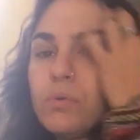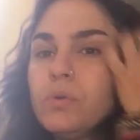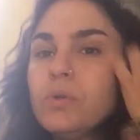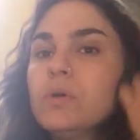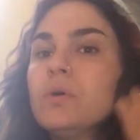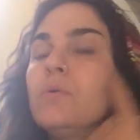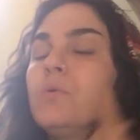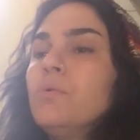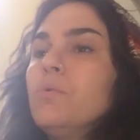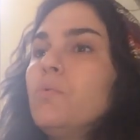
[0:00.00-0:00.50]

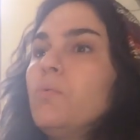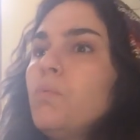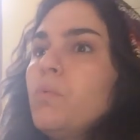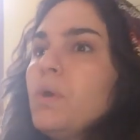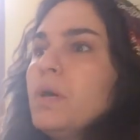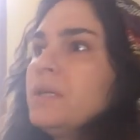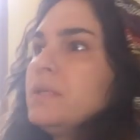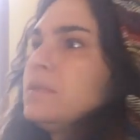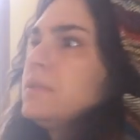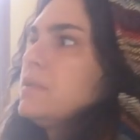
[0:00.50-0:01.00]
know
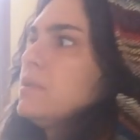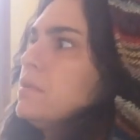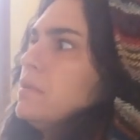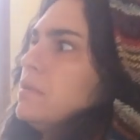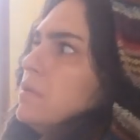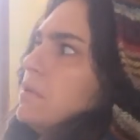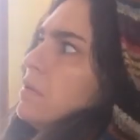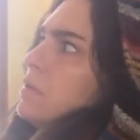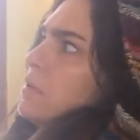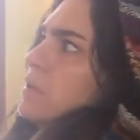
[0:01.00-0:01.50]
what
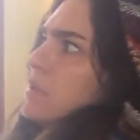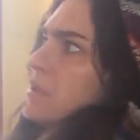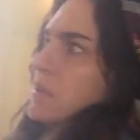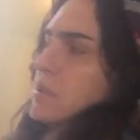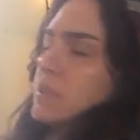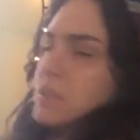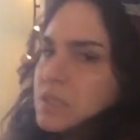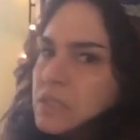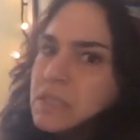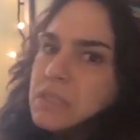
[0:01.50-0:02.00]
the
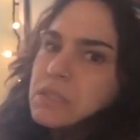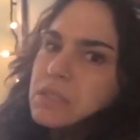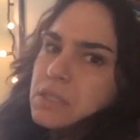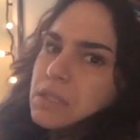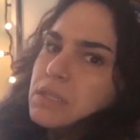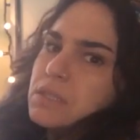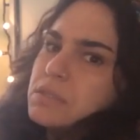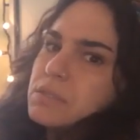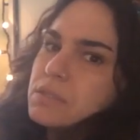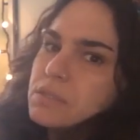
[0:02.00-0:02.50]

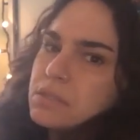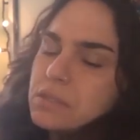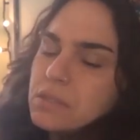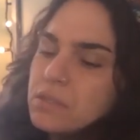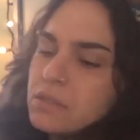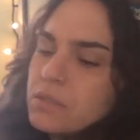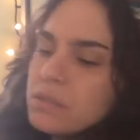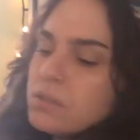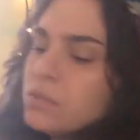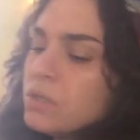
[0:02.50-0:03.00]
season is. It,